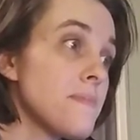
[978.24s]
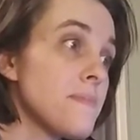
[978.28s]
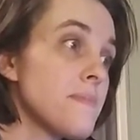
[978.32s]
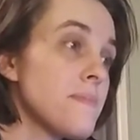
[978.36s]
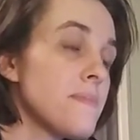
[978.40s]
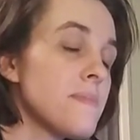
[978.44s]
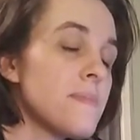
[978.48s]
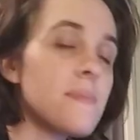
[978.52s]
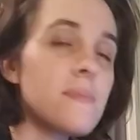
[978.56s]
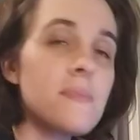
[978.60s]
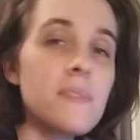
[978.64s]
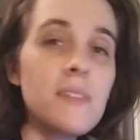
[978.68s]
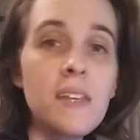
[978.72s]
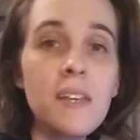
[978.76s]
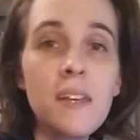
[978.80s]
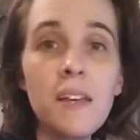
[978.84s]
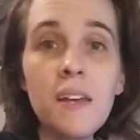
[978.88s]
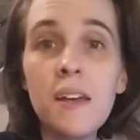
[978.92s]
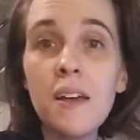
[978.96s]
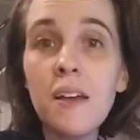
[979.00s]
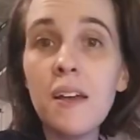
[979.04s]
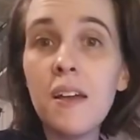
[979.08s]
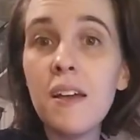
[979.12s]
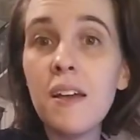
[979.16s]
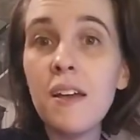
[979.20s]

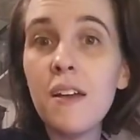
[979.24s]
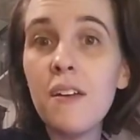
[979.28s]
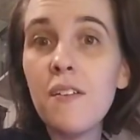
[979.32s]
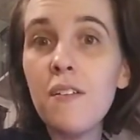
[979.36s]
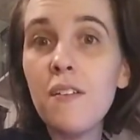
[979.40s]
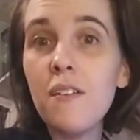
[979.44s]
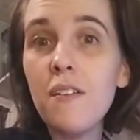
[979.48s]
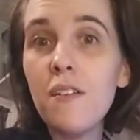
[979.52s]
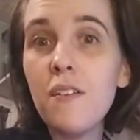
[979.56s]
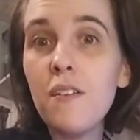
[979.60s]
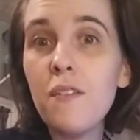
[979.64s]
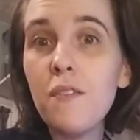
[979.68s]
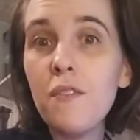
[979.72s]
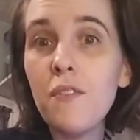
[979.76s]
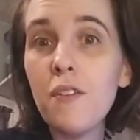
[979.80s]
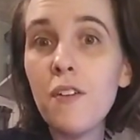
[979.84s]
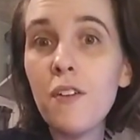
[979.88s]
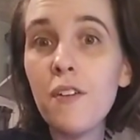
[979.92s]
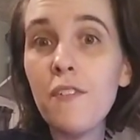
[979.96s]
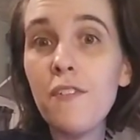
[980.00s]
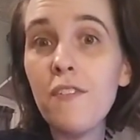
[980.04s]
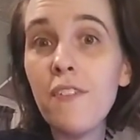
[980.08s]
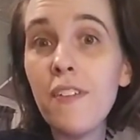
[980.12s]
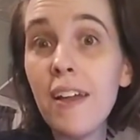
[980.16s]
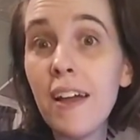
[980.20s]
if
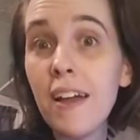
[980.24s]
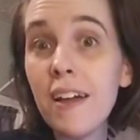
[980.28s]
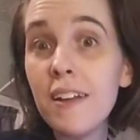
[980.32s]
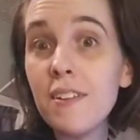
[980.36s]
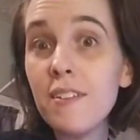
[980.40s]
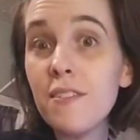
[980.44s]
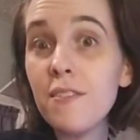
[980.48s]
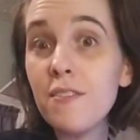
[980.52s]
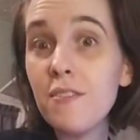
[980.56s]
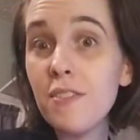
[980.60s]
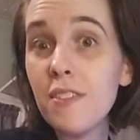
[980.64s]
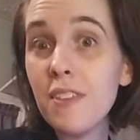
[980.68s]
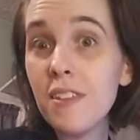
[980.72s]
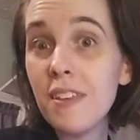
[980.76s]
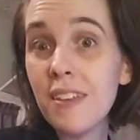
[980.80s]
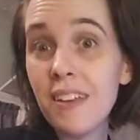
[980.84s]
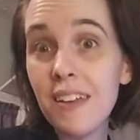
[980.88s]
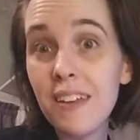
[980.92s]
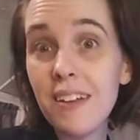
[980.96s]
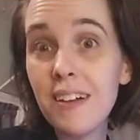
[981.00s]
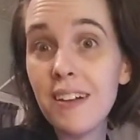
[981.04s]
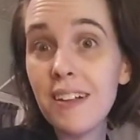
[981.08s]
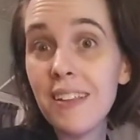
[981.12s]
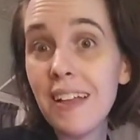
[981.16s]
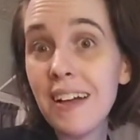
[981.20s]
you're a fan of
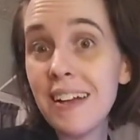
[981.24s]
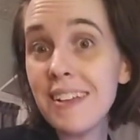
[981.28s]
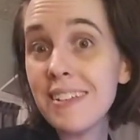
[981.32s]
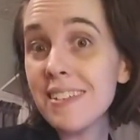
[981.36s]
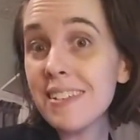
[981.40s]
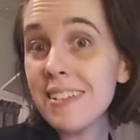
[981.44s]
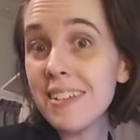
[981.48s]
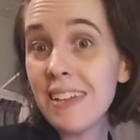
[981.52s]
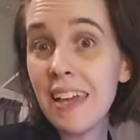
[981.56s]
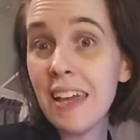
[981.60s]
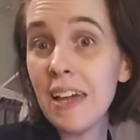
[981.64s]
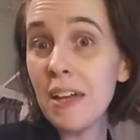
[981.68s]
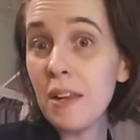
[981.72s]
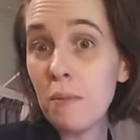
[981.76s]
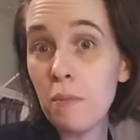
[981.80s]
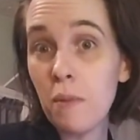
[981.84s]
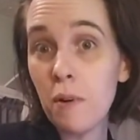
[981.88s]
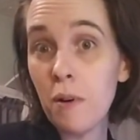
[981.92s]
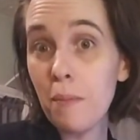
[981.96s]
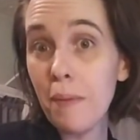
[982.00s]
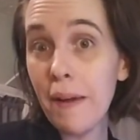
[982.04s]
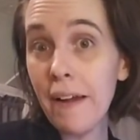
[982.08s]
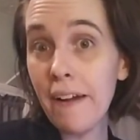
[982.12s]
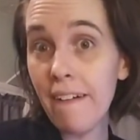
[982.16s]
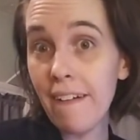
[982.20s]
the classic
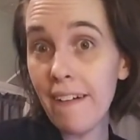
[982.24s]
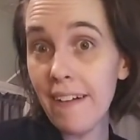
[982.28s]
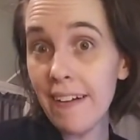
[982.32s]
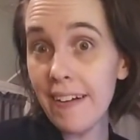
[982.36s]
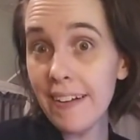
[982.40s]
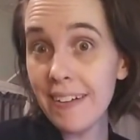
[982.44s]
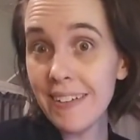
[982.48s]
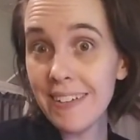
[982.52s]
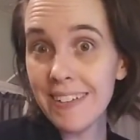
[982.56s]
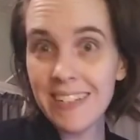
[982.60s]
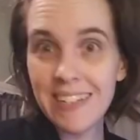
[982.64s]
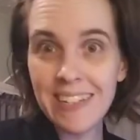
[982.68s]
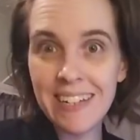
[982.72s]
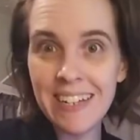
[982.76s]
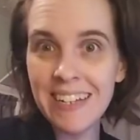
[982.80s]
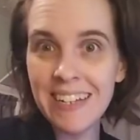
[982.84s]
Hanna-Barbera